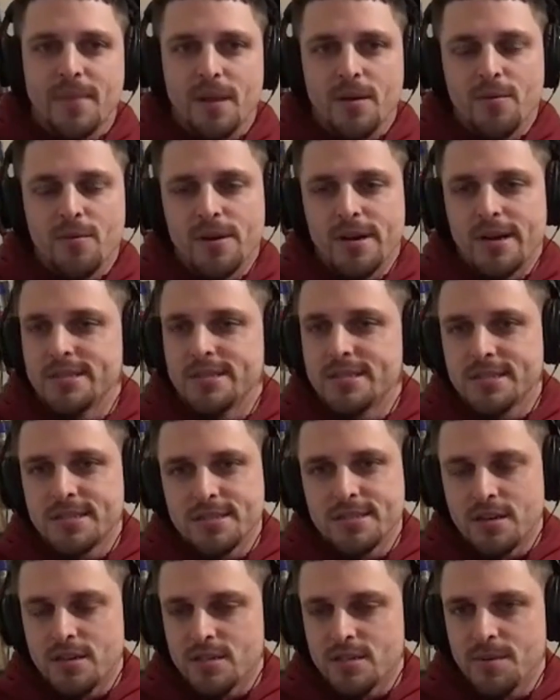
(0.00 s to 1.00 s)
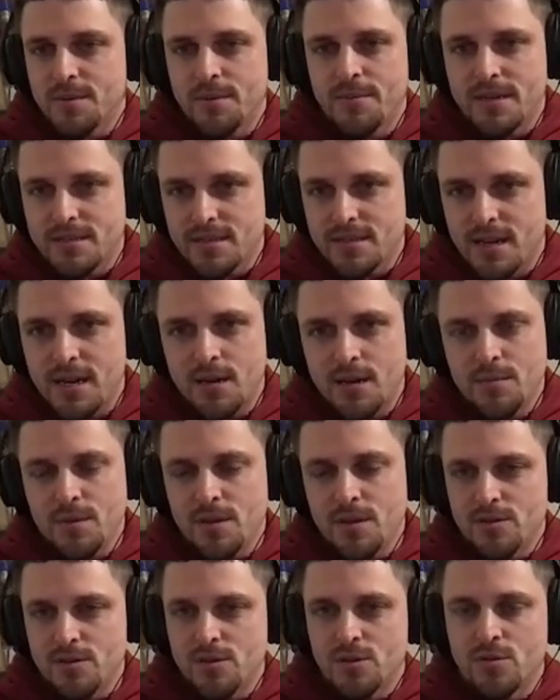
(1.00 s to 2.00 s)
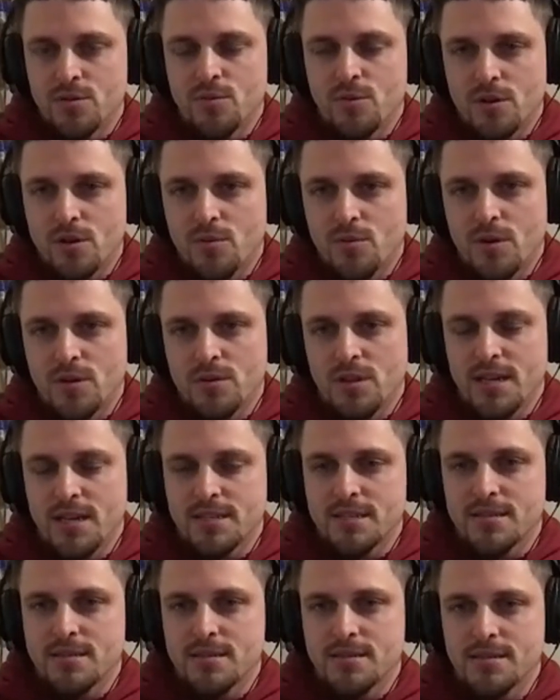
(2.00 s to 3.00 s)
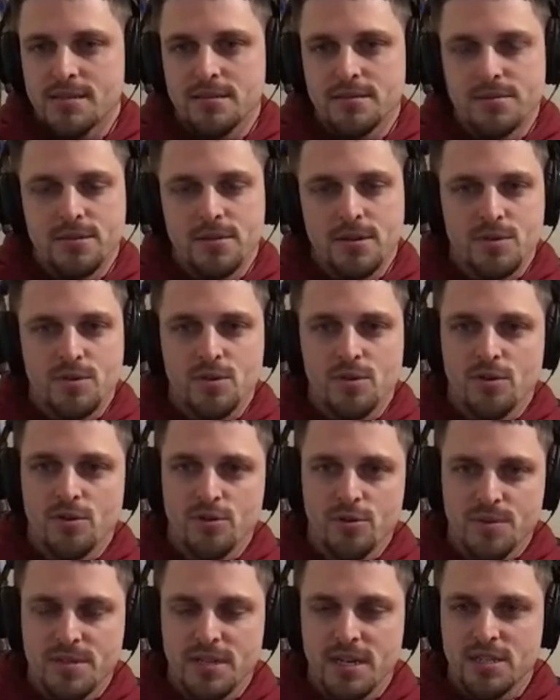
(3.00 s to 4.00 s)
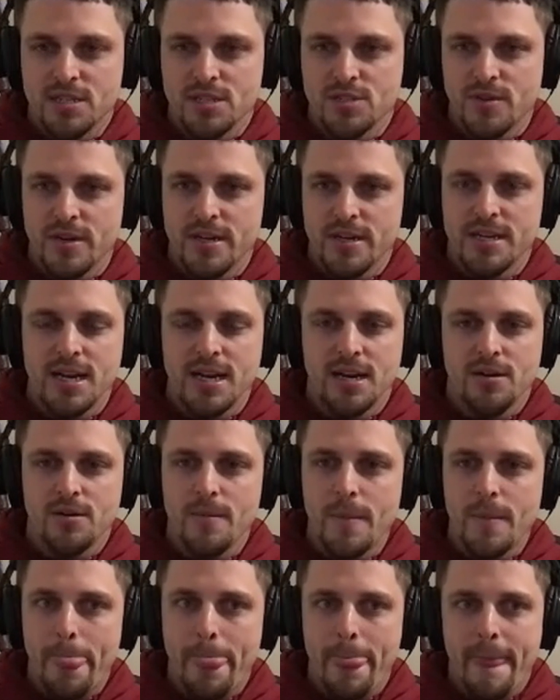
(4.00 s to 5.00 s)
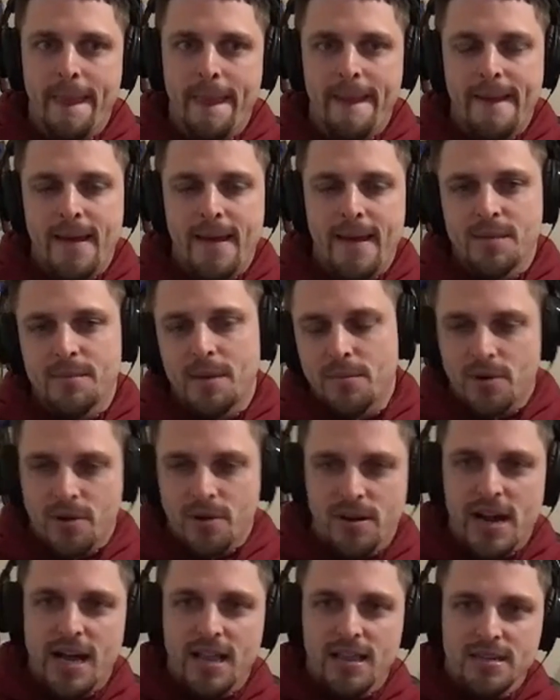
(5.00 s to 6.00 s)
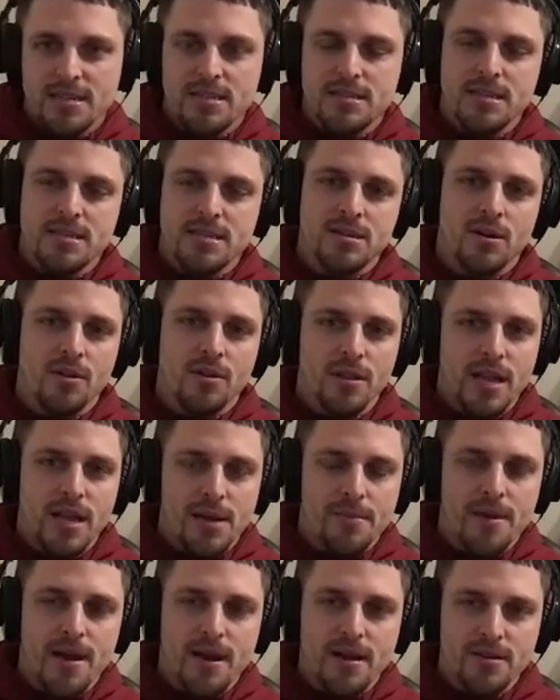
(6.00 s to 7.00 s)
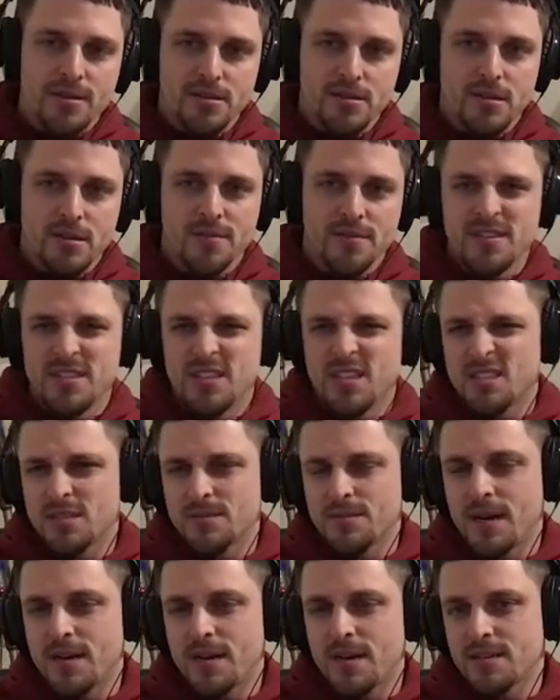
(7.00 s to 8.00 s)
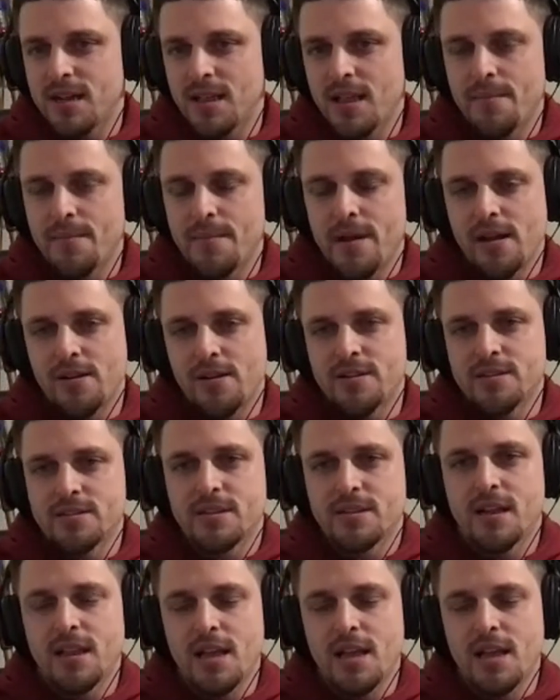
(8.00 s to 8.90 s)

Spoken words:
where I just, I spend my time either doing one-on-one lessons or I'm doing group sessions right now. And then my brother Alex does all the linebacker stuff. He does some outside linebacker, inside